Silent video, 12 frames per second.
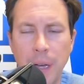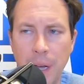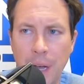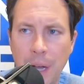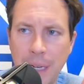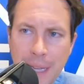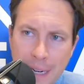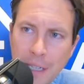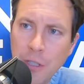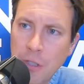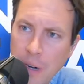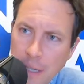uh, can I
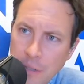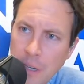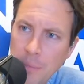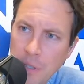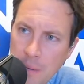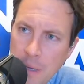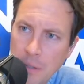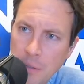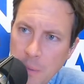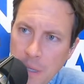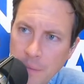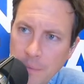get your transcripts emailed
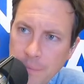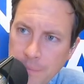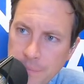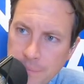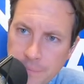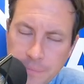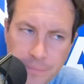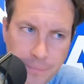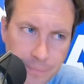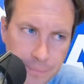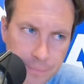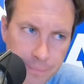to me?
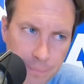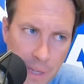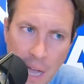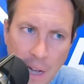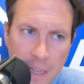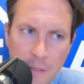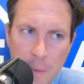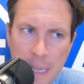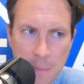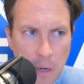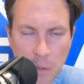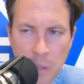I'll give you my
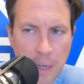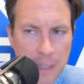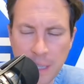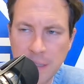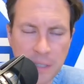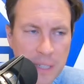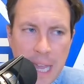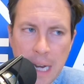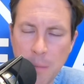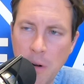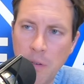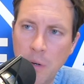email real quick. I'd like to
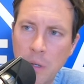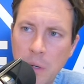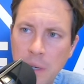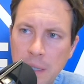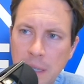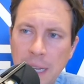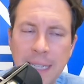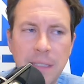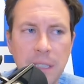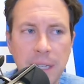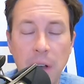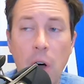scan them over real quick. like
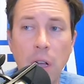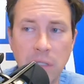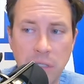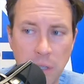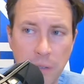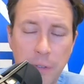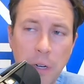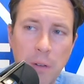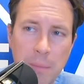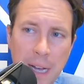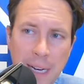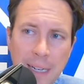to, and also, if you
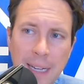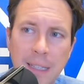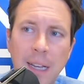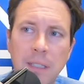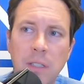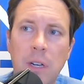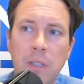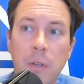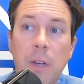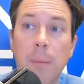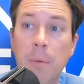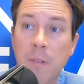don't mind, I'd like to talk to a
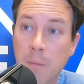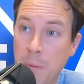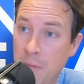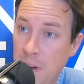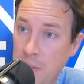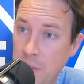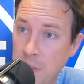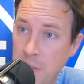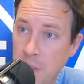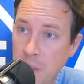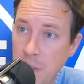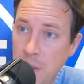couple of your professors.
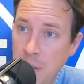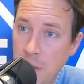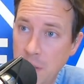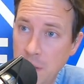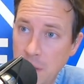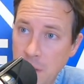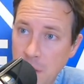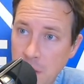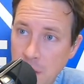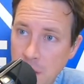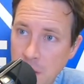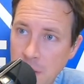
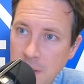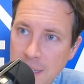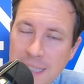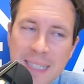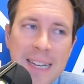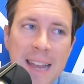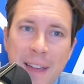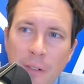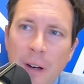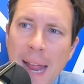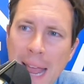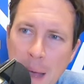That's
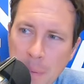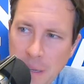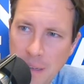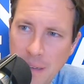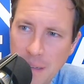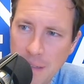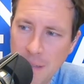never happened.